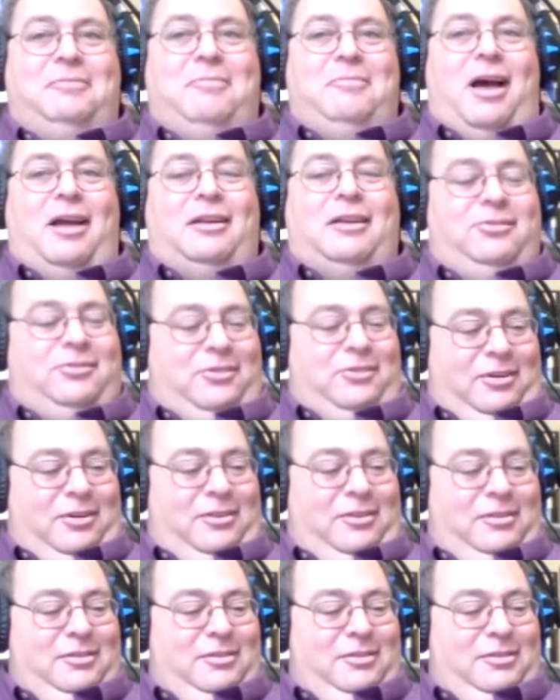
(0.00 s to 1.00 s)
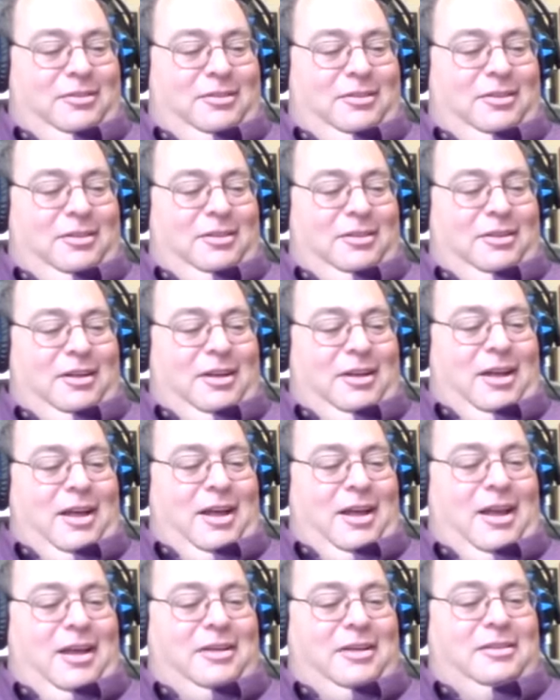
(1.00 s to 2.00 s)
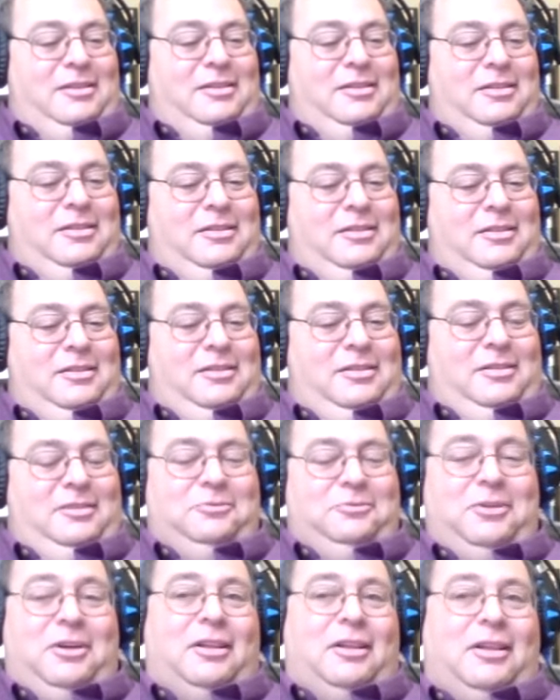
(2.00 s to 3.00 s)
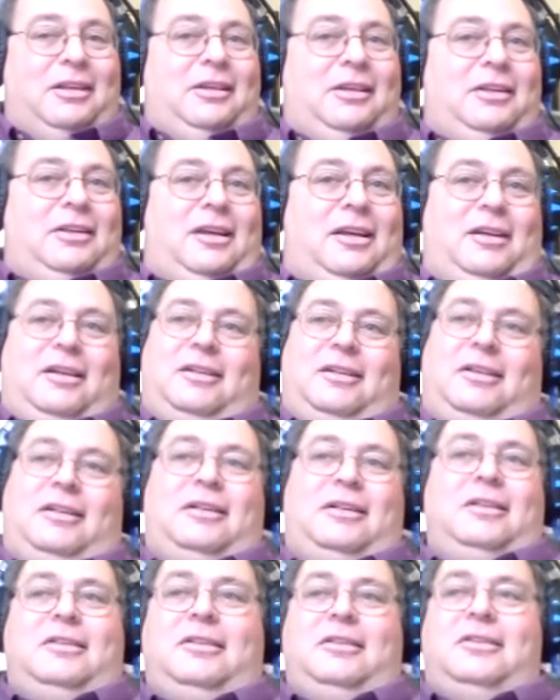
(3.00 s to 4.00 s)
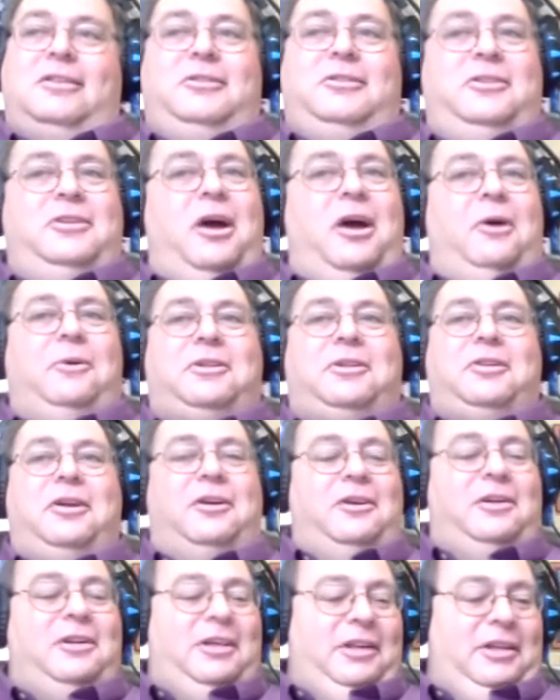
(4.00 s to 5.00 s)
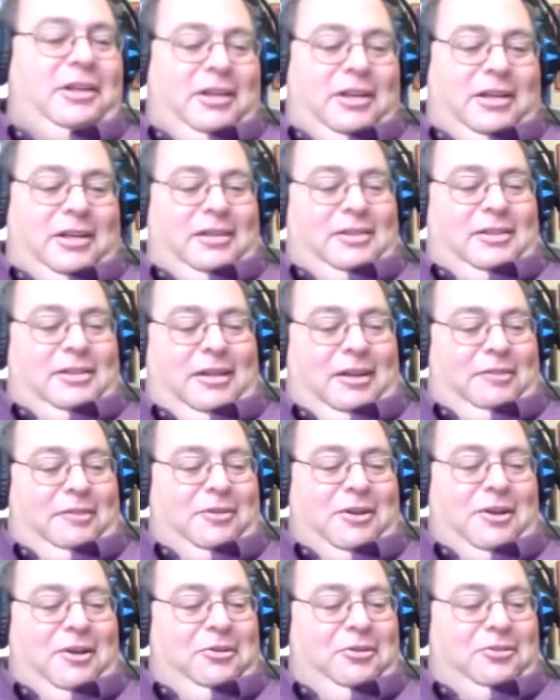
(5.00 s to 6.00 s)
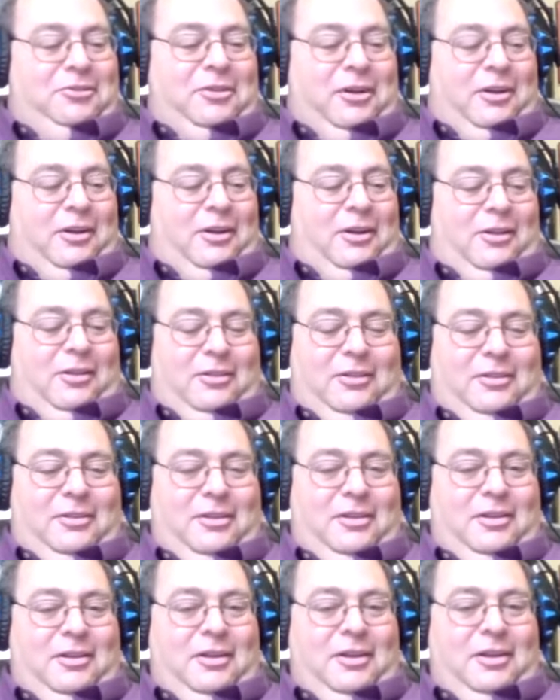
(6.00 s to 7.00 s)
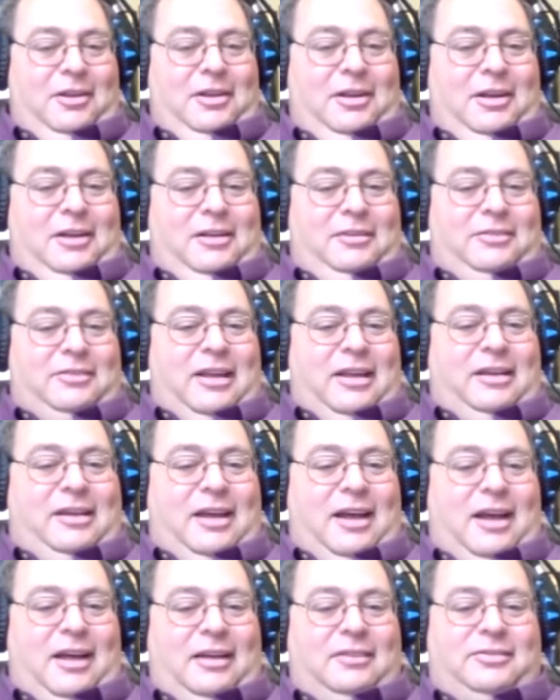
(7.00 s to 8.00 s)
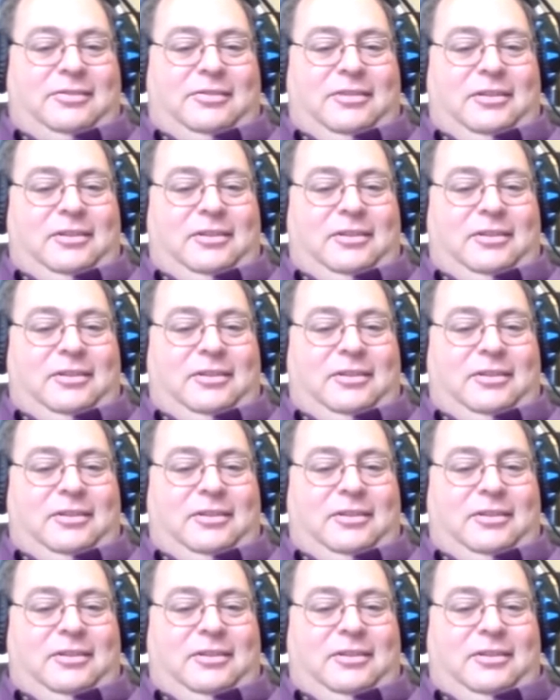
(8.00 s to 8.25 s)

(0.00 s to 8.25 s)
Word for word: um, and getting new information. Uh, there, there's just no possible way. You, you can memorize all 27 exceptions,